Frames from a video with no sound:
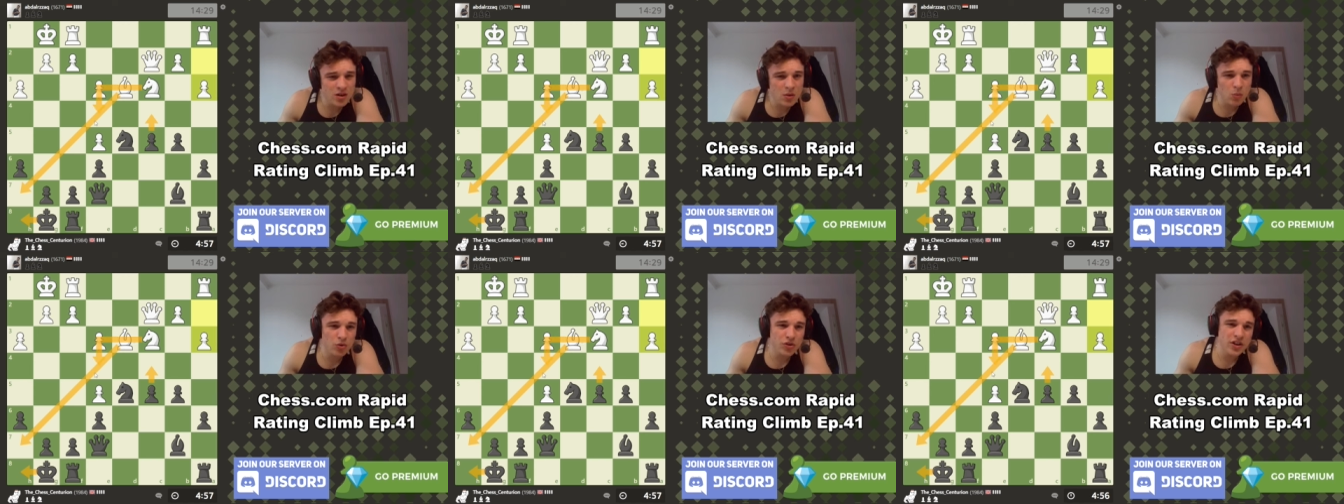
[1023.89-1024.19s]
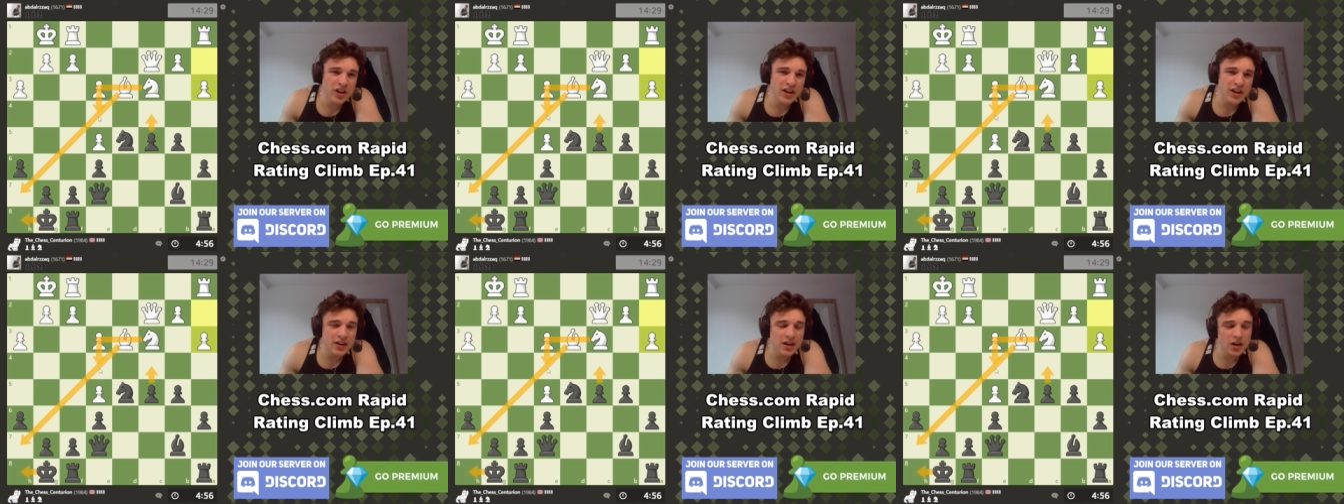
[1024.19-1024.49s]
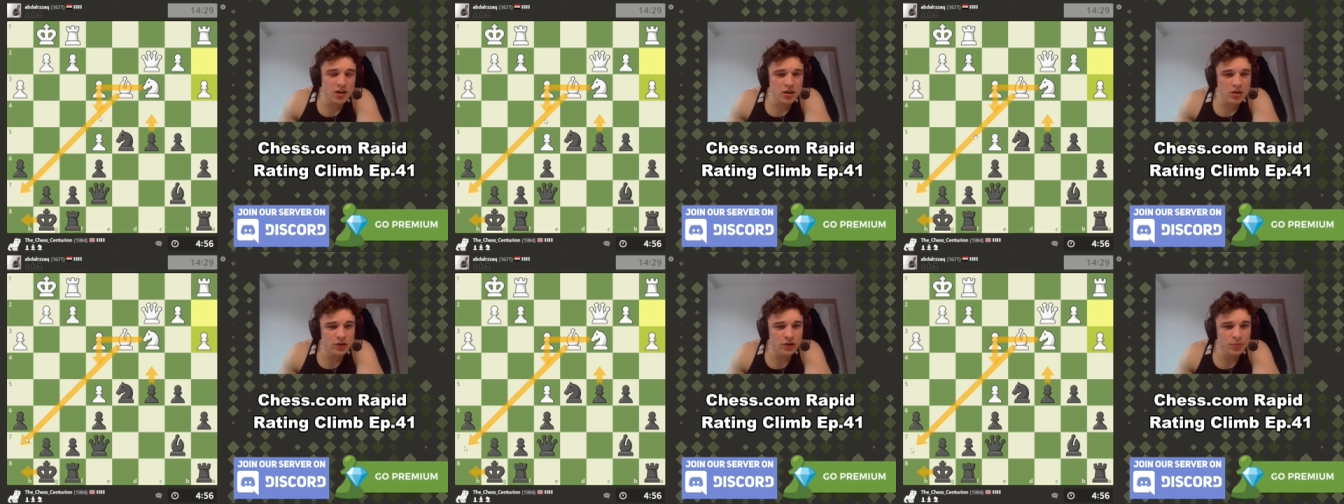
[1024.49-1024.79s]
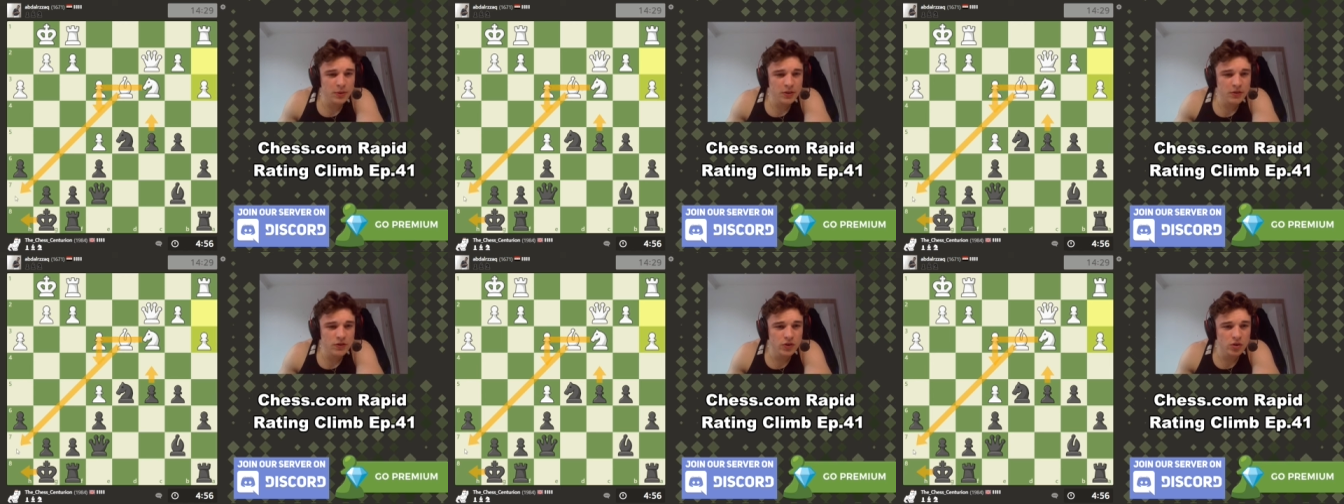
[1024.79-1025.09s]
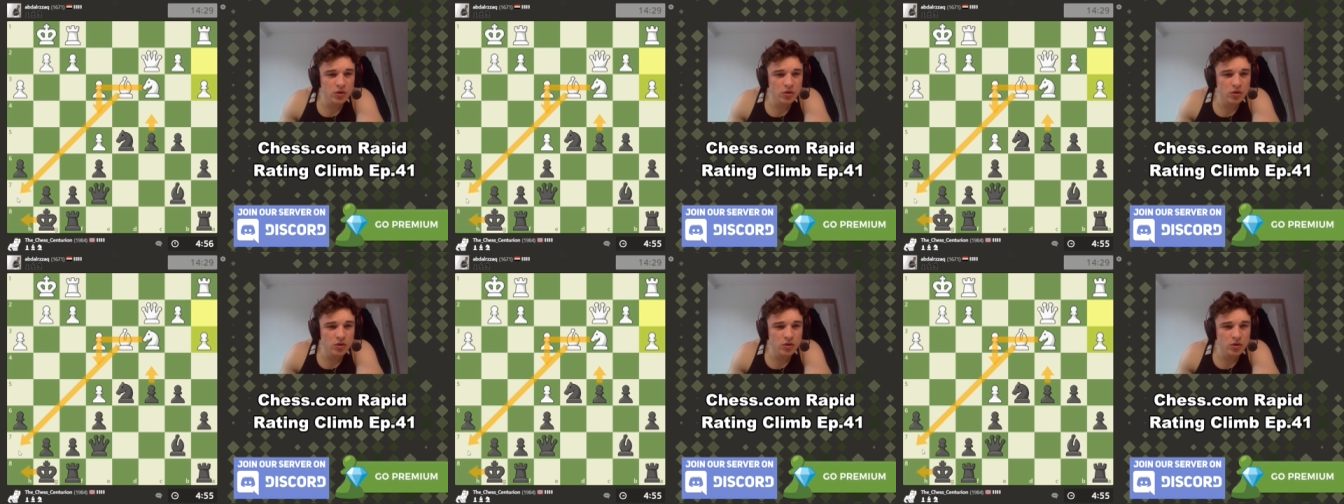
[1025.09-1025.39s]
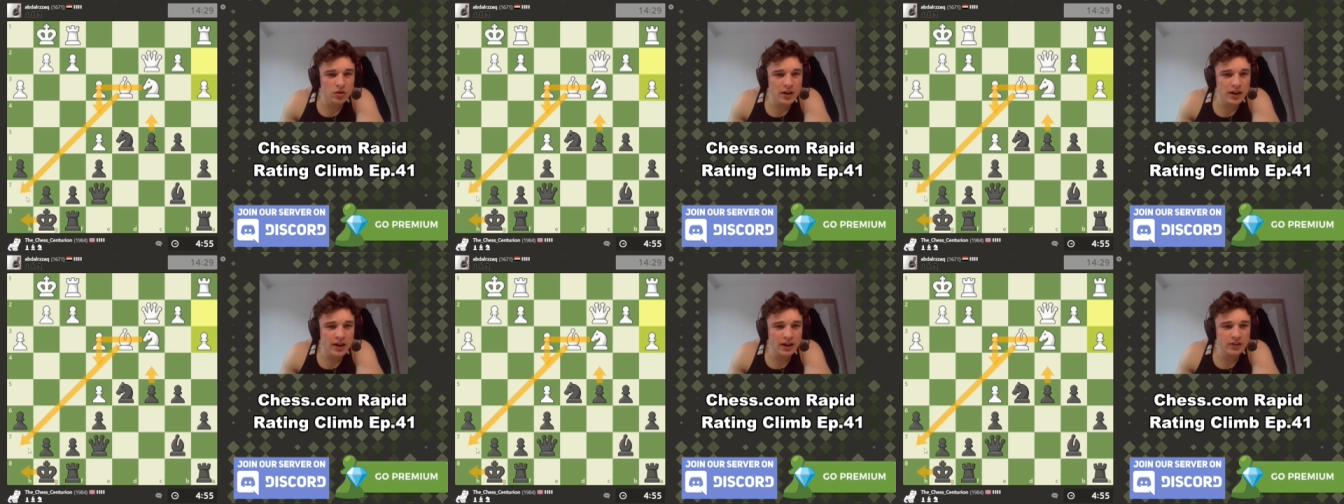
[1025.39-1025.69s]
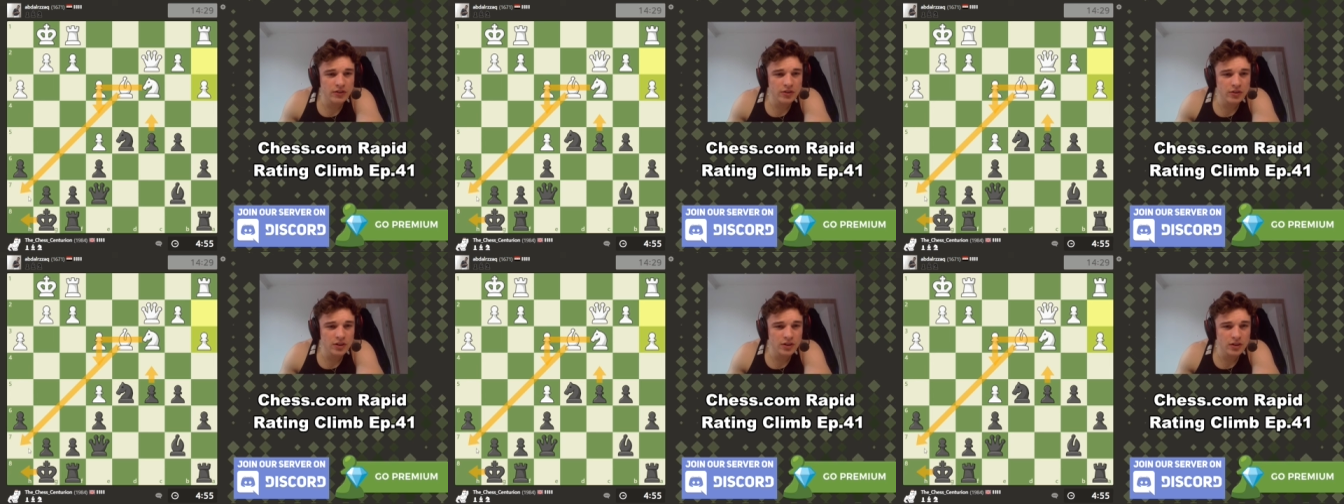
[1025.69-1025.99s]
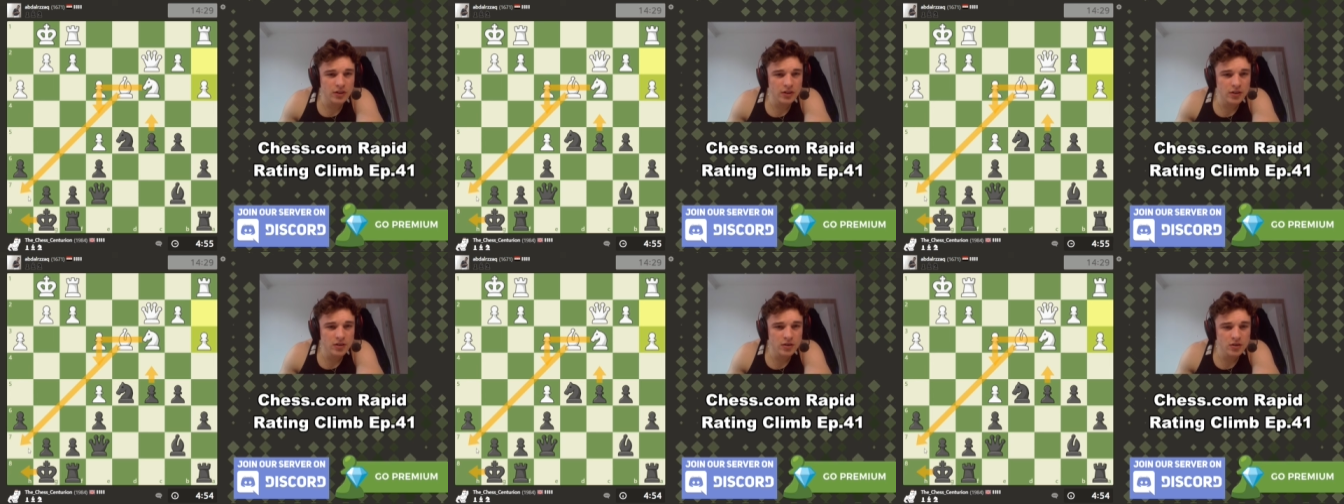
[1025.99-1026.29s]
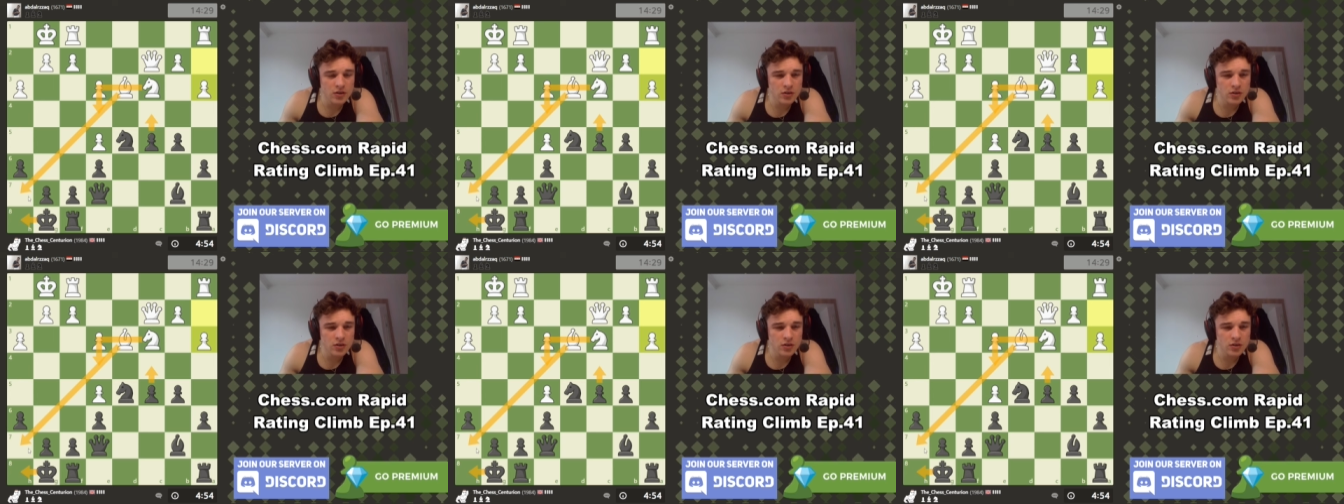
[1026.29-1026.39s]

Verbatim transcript: Well, the knight can't go to e four, actually.